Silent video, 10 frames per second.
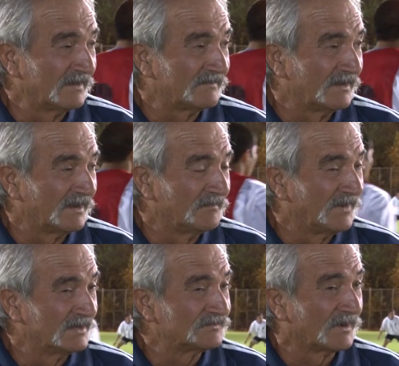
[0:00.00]
that, you know,
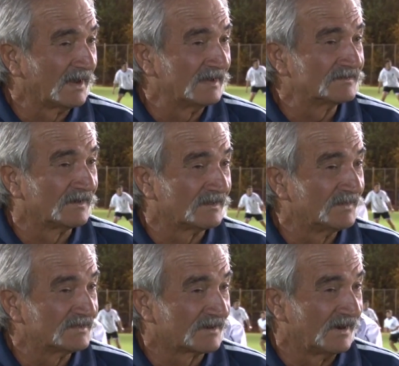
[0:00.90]
Bayswater has got the
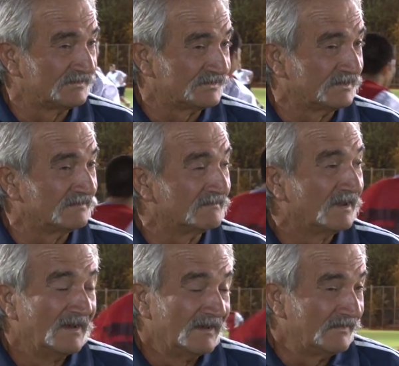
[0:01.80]
best coach
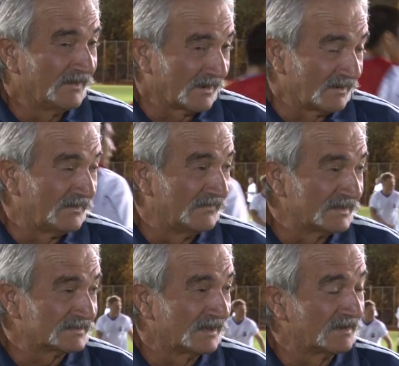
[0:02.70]
in not only in
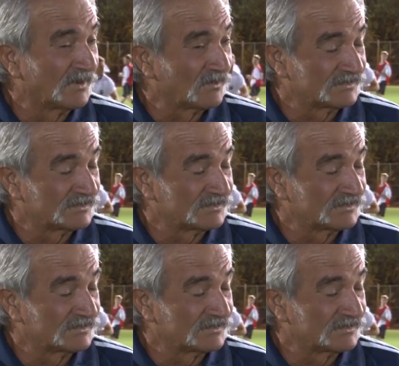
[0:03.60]
this league but